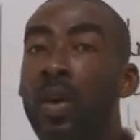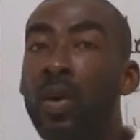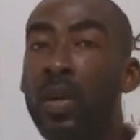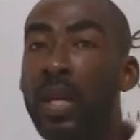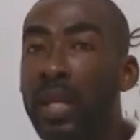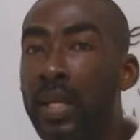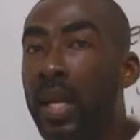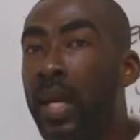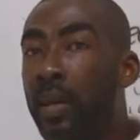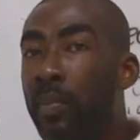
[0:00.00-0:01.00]
or that
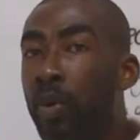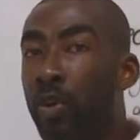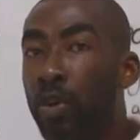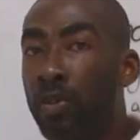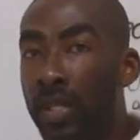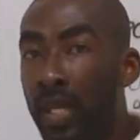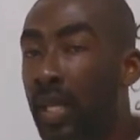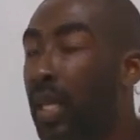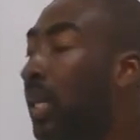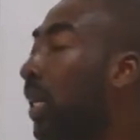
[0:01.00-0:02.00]
cup or
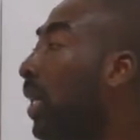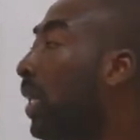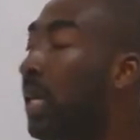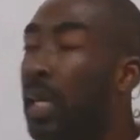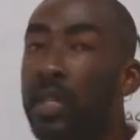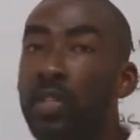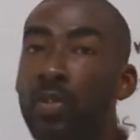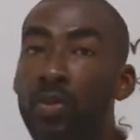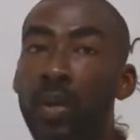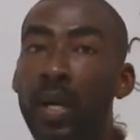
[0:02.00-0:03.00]
container that
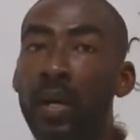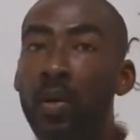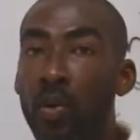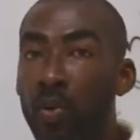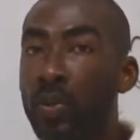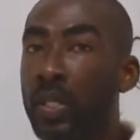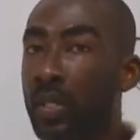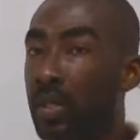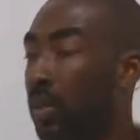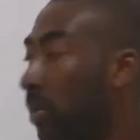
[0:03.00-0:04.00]
you are holding,